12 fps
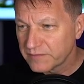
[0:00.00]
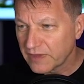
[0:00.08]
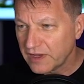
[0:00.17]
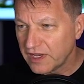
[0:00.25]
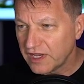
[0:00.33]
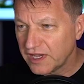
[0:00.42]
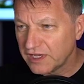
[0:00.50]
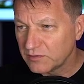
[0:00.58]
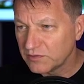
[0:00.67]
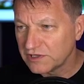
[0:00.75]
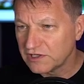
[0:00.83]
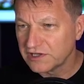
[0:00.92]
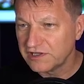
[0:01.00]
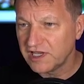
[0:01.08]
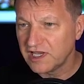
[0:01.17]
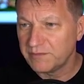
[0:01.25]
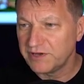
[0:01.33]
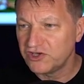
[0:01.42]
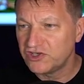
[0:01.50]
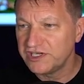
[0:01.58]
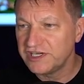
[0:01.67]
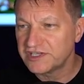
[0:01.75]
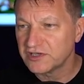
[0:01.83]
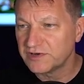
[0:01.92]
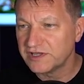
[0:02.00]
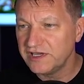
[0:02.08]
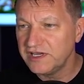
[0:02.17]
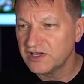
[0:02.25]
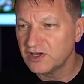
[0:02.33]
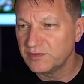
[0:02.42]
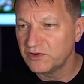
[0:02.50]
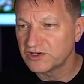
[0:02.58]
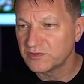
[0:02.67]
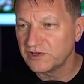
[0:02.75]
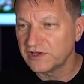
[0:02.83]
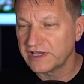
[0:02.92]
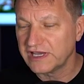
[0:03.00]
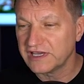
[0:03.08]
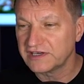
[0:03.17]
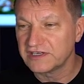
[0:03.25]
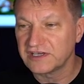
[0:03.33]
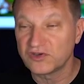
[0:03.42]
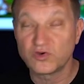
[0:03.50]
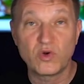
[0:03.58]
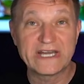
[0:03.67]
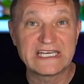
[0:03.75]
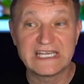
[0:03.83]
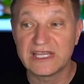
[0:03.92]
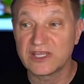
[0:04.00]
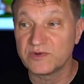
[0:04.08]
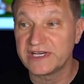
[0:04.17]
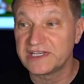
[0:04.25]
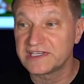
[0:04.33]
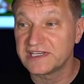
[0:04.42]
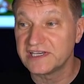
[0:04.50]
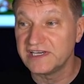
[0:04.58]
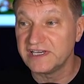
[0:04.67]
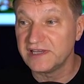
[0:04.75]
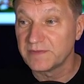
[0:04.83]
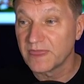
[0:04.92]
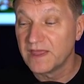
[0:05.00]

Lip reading: and look at the MPG. So on the EcoBoost, we're looking at 23 city,